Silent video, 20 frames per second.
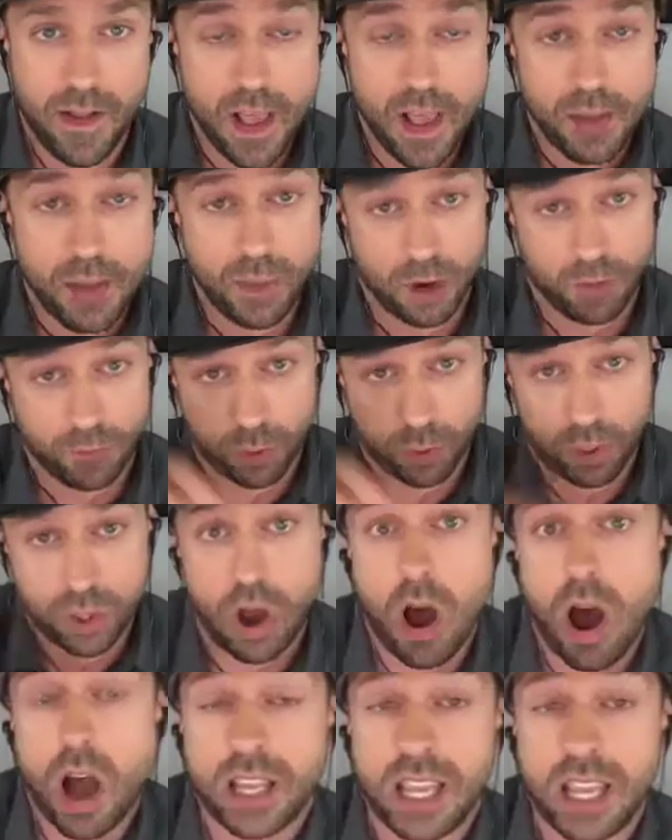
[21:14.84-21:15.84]
But if we're
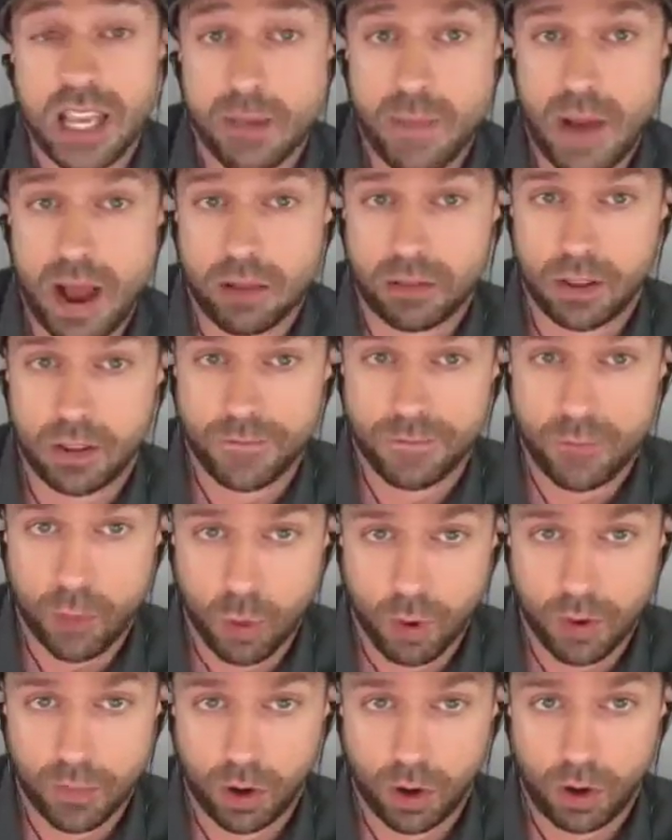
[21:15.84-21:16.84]
talking about the
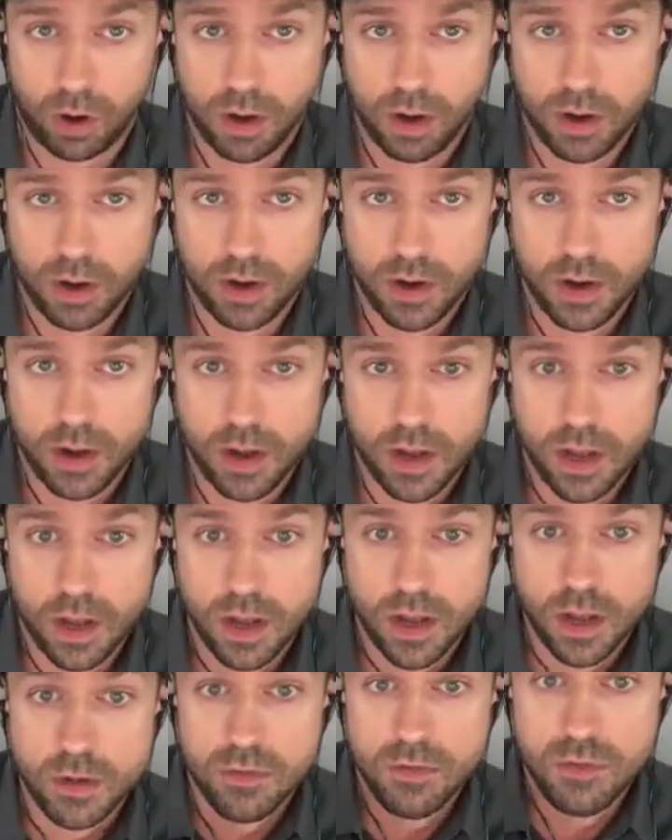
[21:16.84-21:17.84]
former,
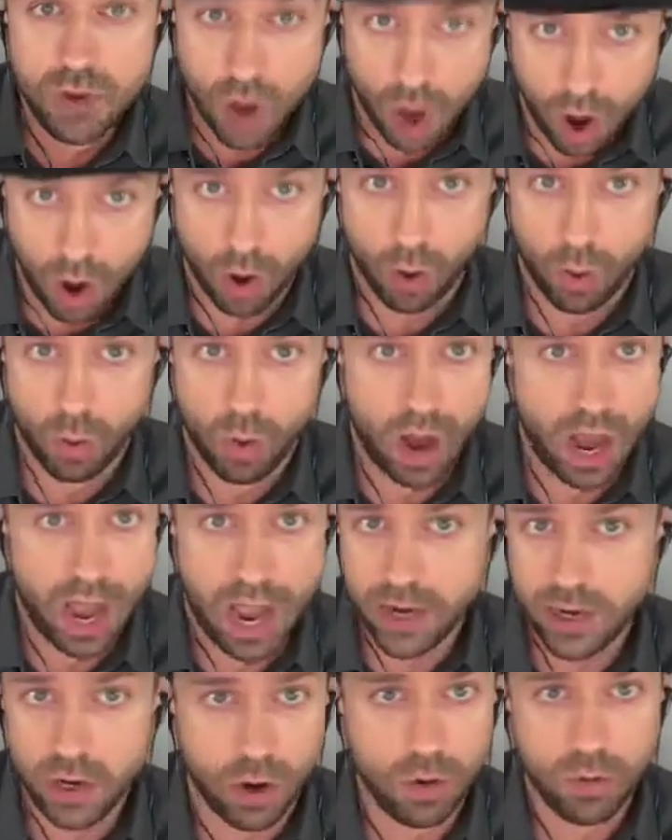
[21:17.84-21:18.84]
no,
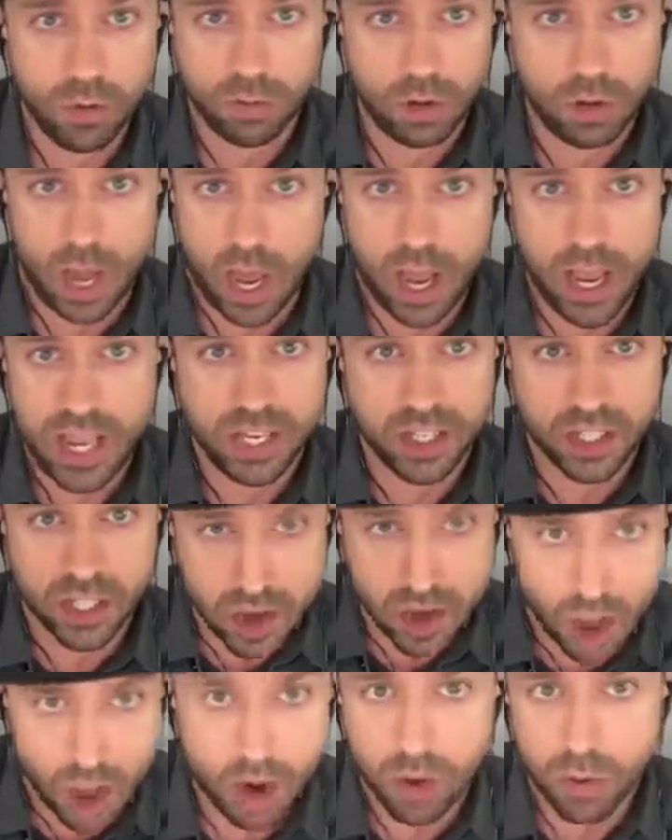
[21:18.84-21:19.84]
I don't. It is
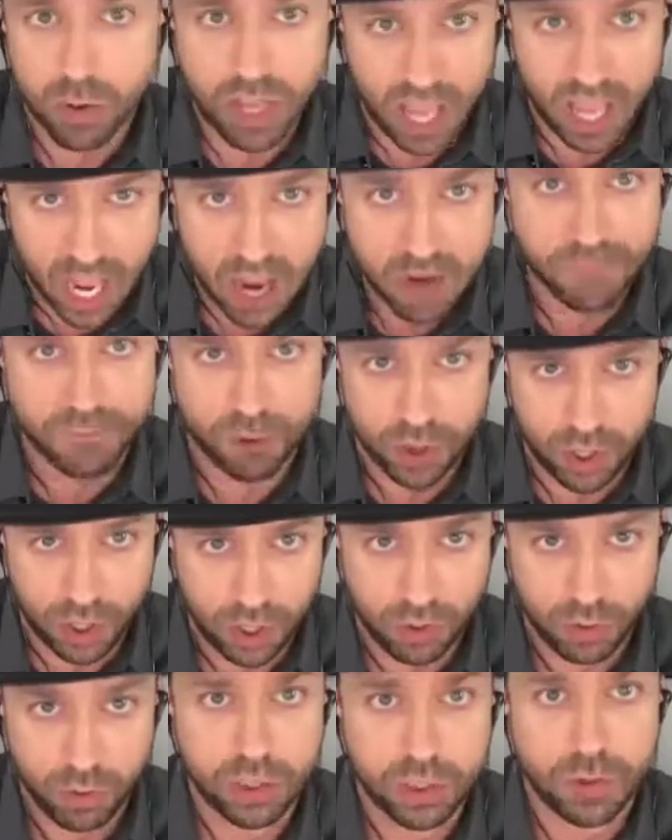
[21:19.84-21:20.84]
not okay for
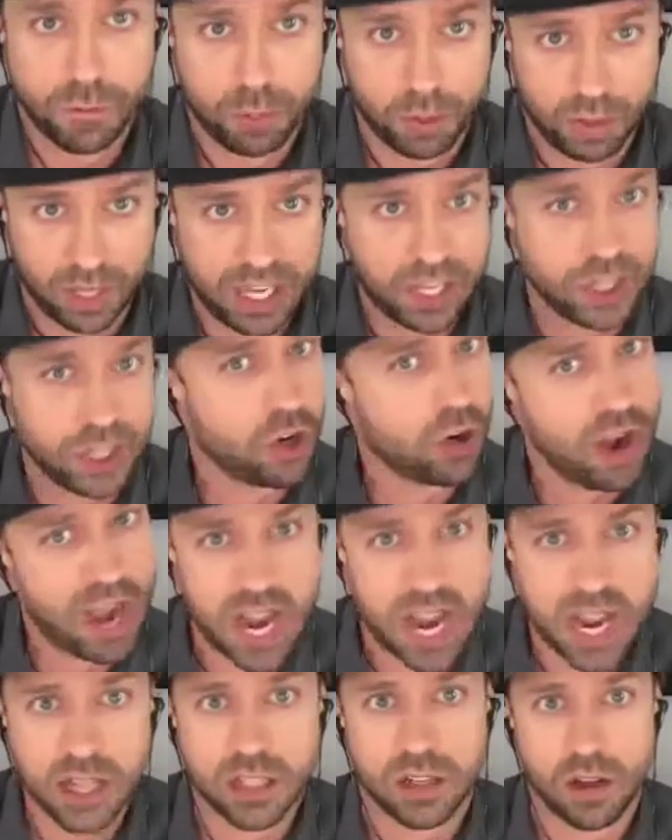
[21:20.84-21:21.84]
you to place your
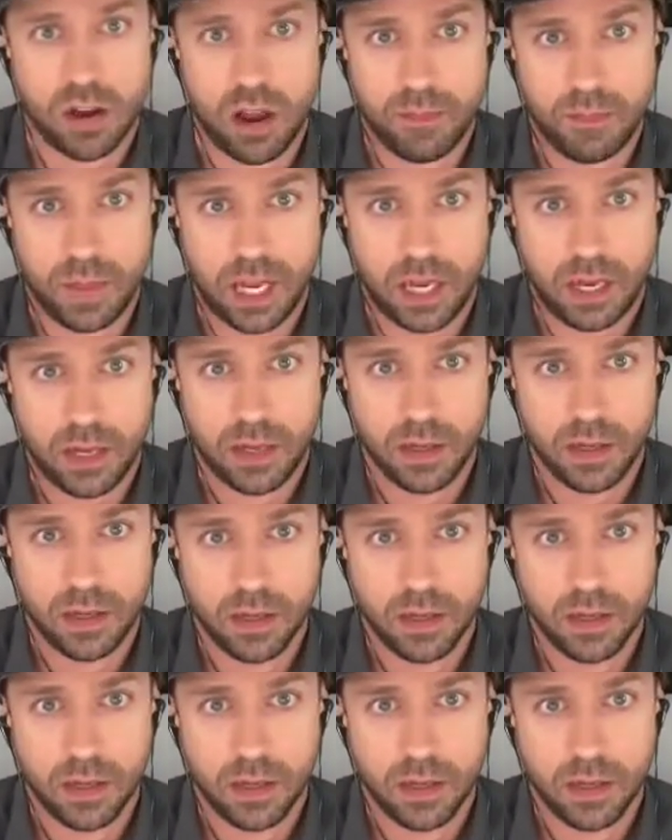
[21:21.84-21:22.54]
hands on me.